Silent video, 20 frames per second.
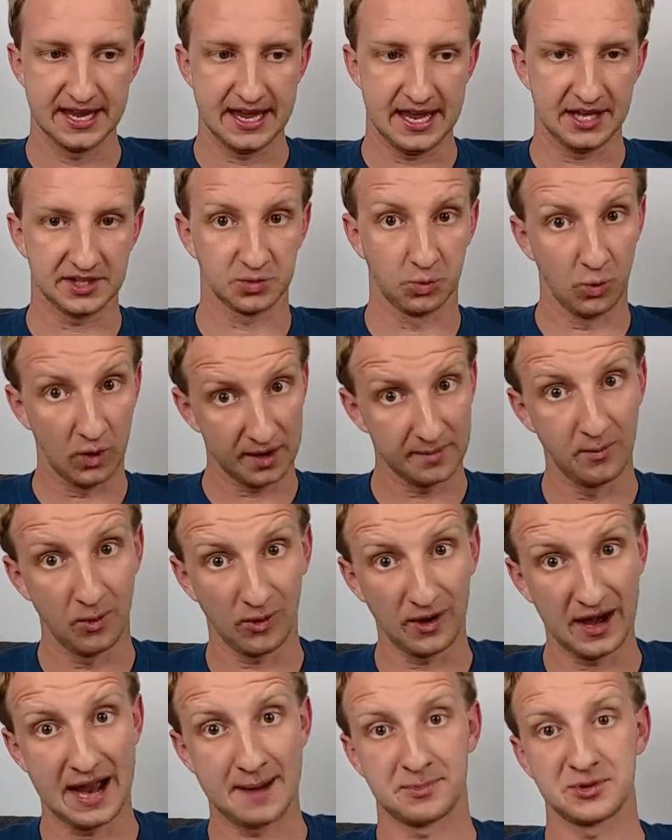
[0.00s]
it's one
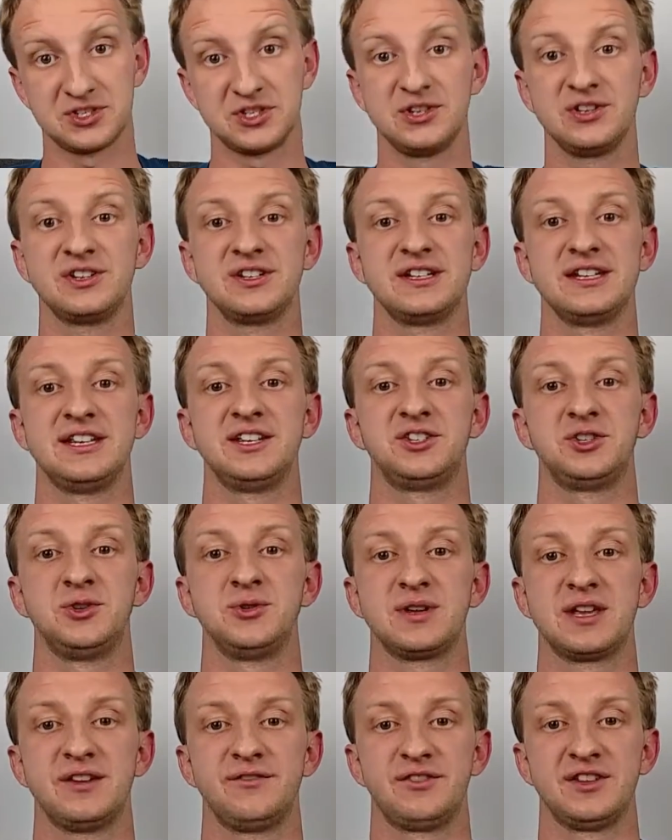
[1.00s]
more opportunity to
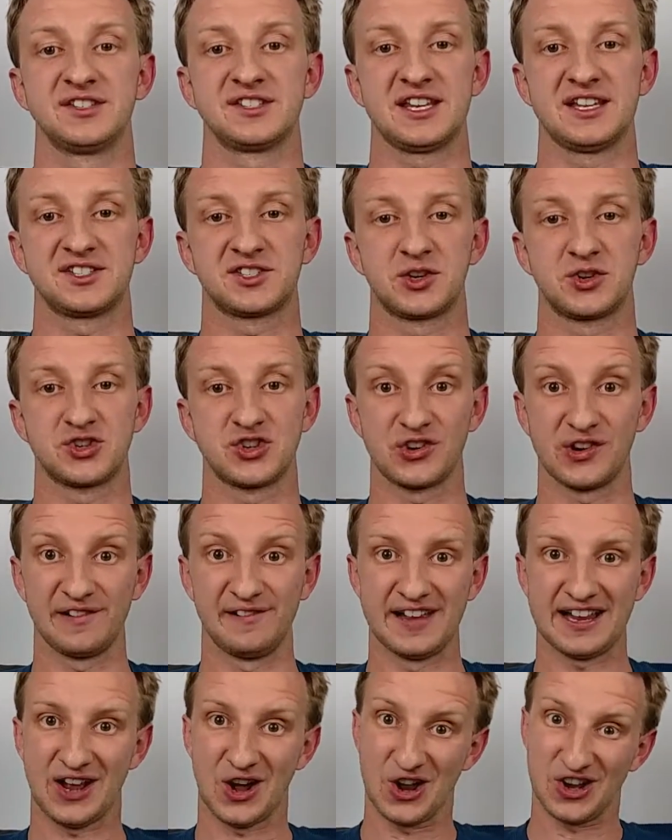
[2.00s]
convince a searcher to
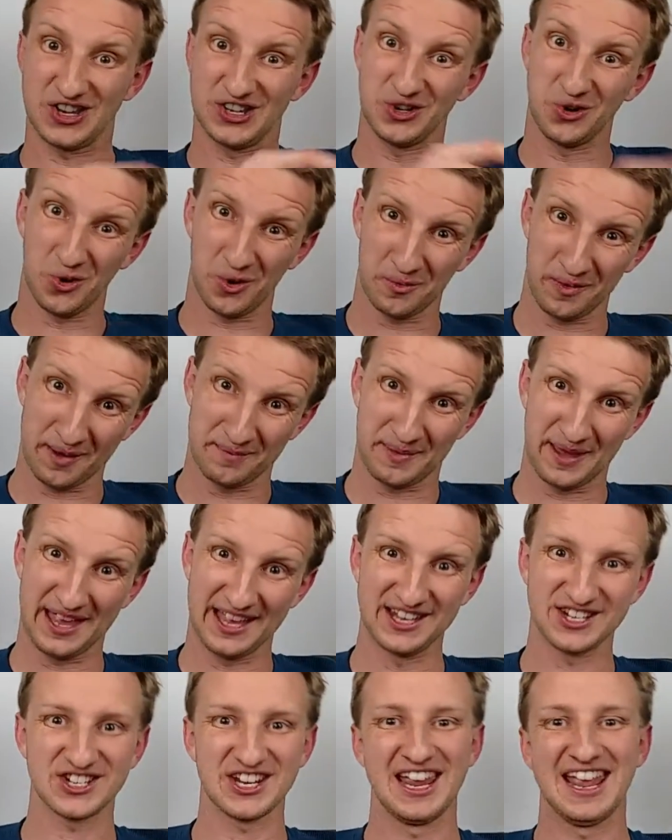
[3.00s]
click on your web
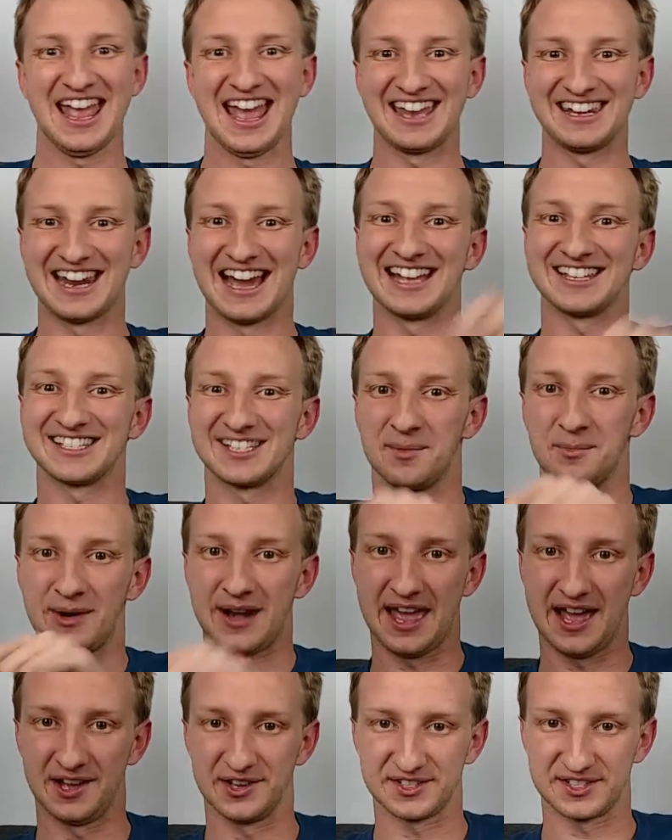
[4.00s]
page and not someone
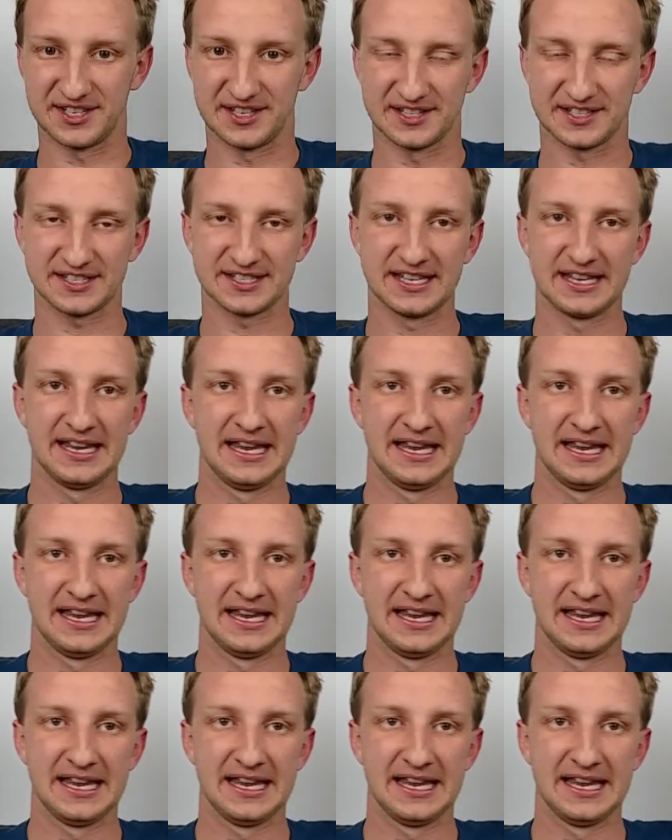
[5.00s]
else's.